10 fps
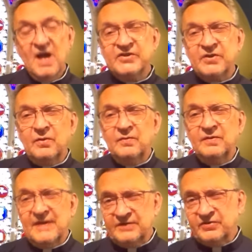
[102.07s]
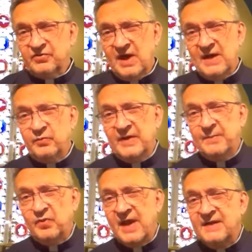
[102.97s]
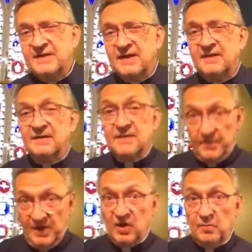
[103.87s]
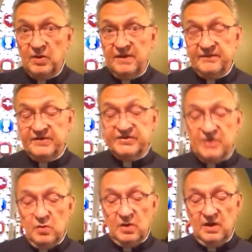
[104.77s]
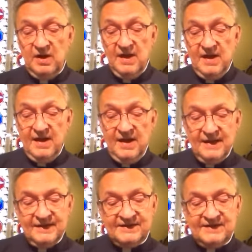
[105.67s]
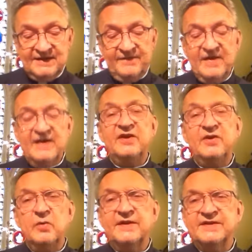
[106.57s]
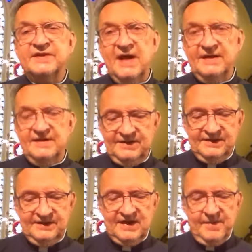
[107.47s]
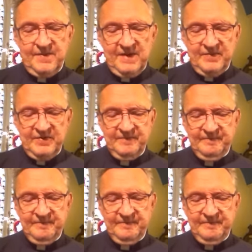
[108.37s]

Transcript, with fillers: So let's try rebranding the parable of the sower and let's see if any new insights come up.